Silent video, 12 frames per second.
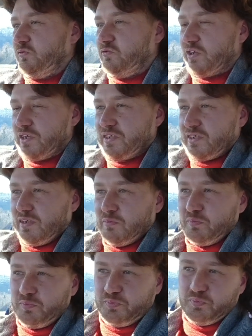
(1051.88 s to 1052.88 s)
dressed
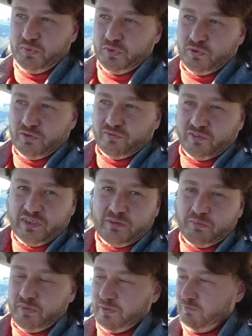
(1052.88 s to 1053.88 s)
up
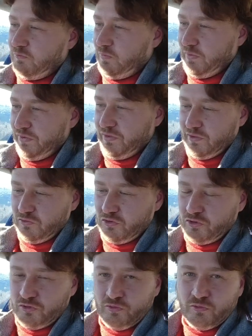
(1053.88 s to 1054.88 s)
beautifully, but with the
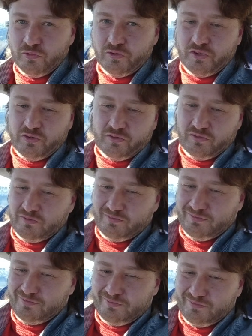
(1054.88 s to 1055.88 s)
shoes
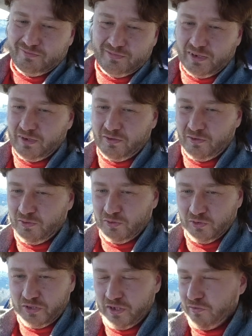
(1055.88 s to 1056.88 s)

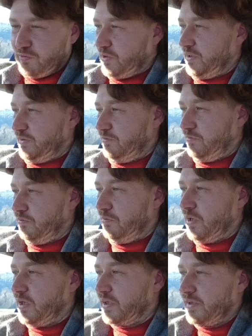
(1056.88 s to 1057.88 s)
all covered
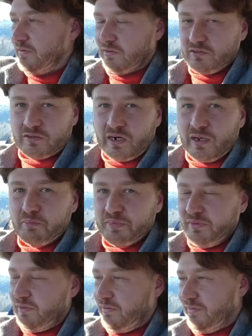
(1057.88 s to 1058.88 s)
in mud and crap,
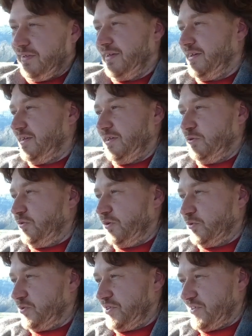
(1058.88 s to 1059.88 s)
and you
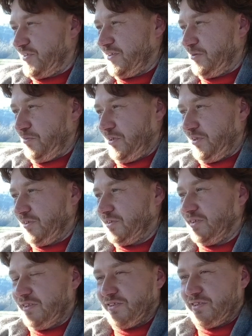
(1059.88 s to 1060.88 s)
notice that
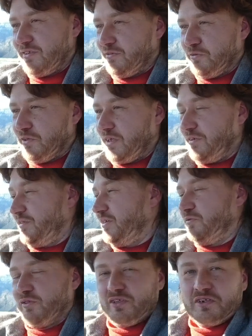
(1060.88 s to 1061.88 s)
immediately. So I
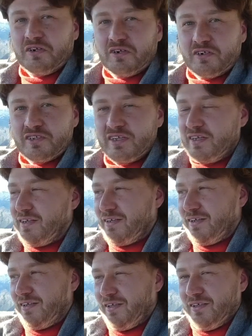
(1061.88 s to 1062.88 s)
think for the cars,
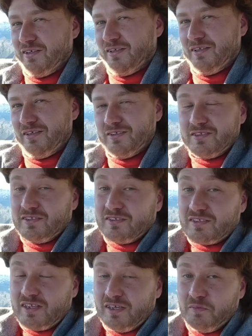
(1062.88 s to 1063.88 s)
it's the
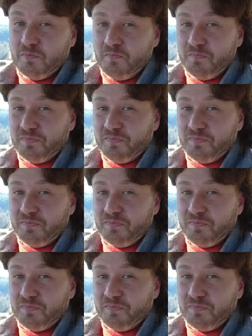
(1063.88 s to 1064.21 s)
same.